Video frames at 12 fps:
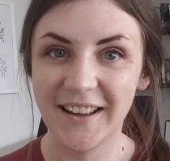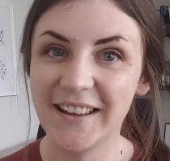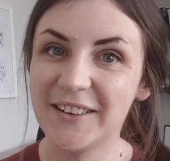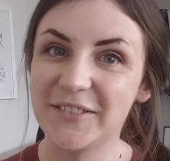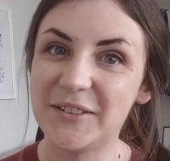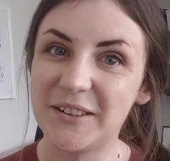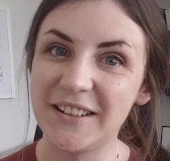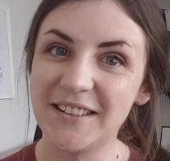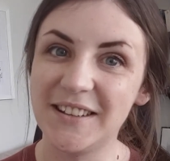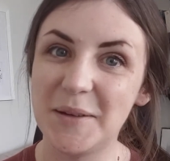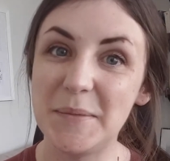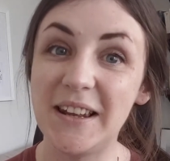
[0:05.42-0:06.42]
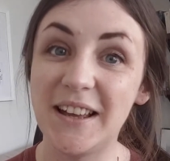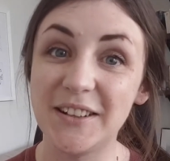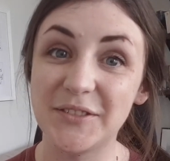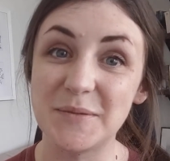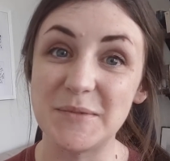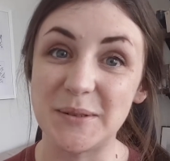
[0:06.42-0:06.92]
Hi everyone, I'm
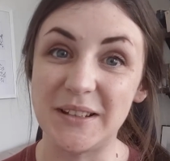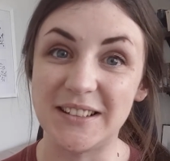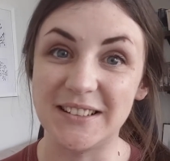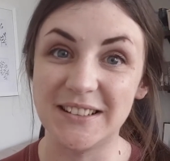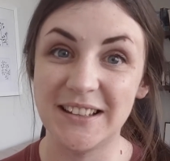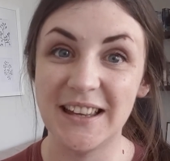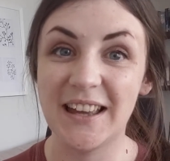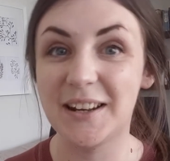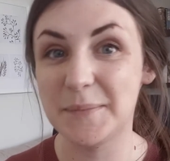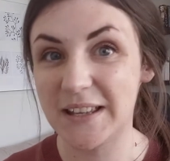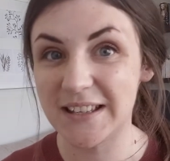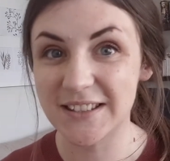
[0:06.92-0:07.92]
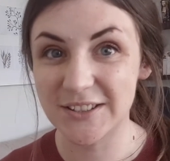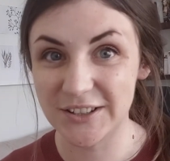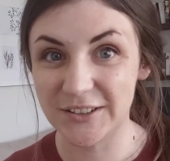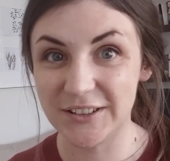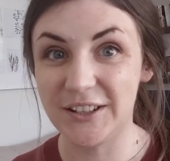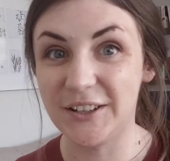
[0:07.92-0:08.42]
Alana from Twinkle and I'm here to
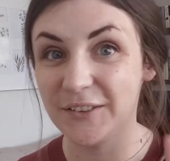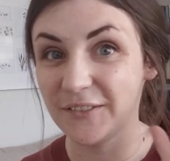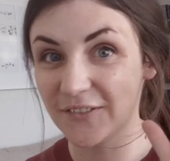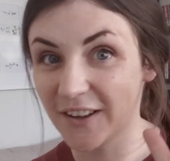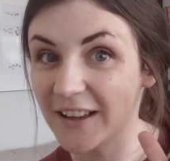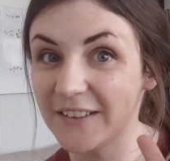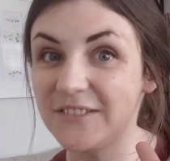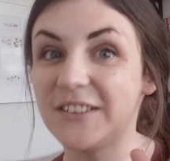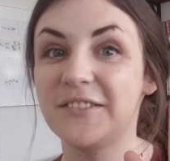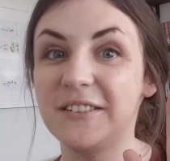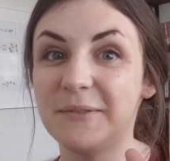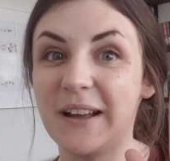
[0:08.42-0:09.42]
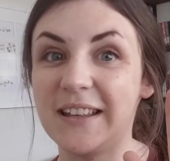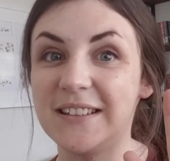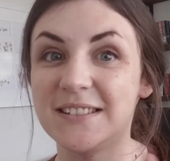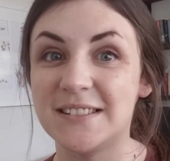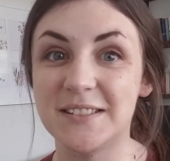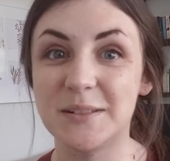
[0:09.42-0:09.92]
show you 5 different
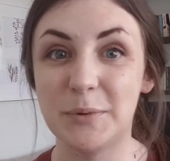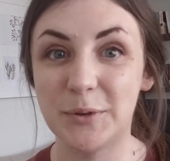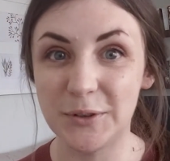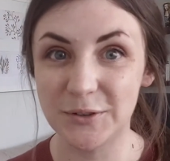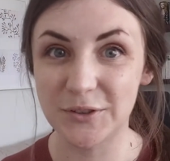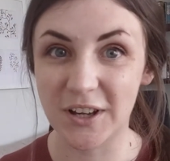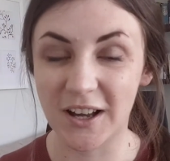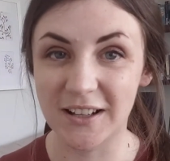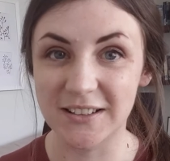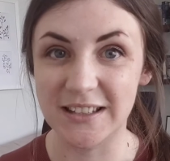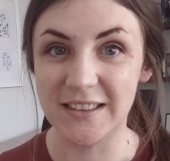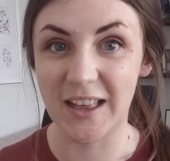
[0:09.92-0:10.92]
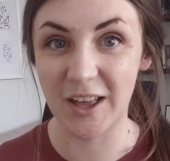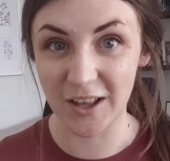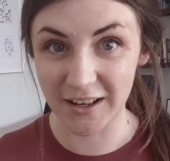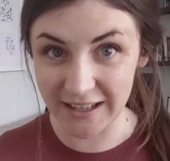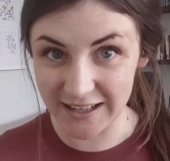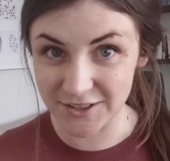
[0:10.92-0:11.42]
ways to support your child in their
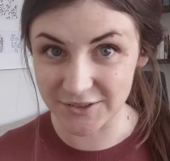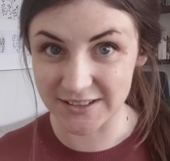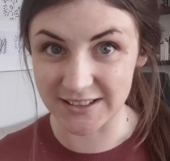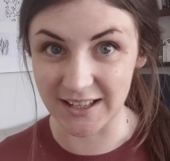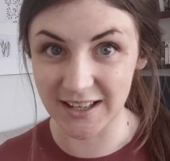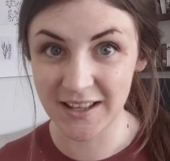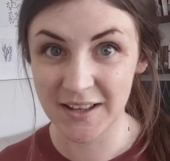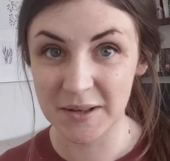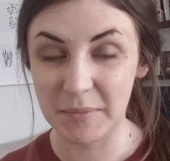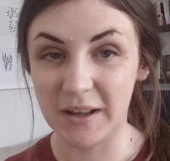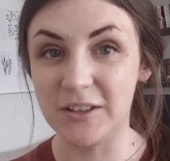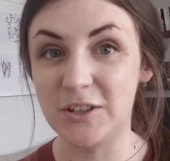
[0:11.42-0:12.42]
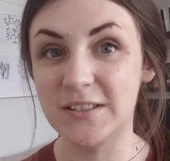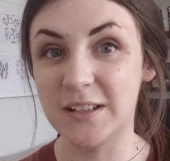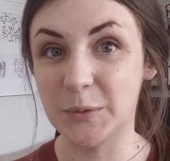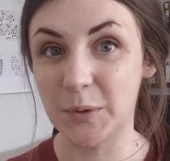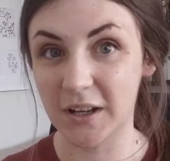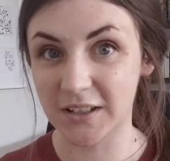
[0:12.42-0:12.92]
early literacy by
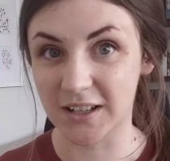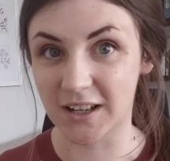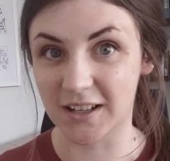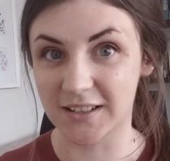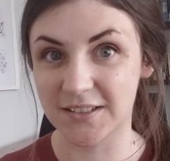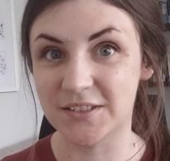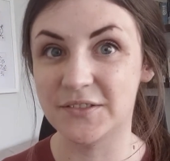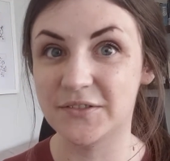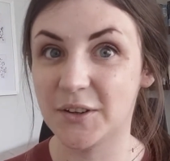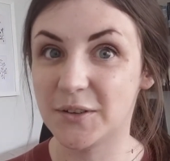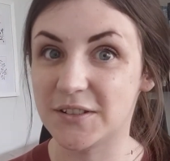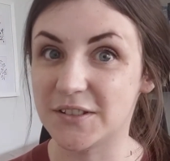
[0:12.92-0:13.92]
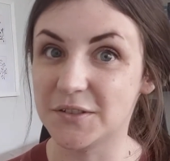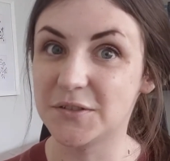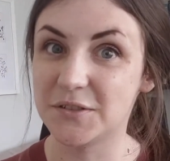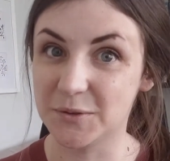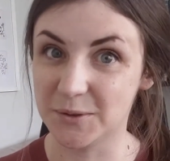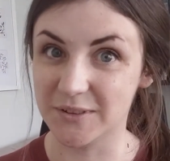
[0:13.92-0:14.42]
using word cards to focus on
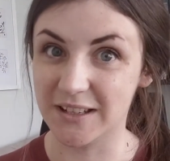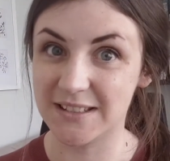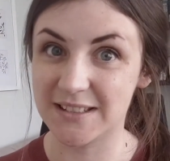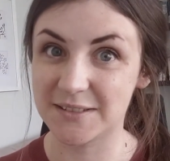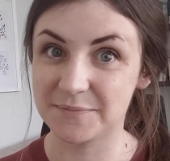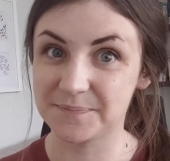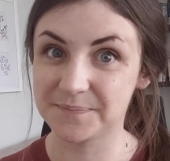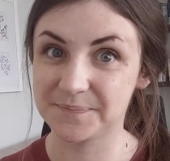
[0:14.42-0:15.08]
stories.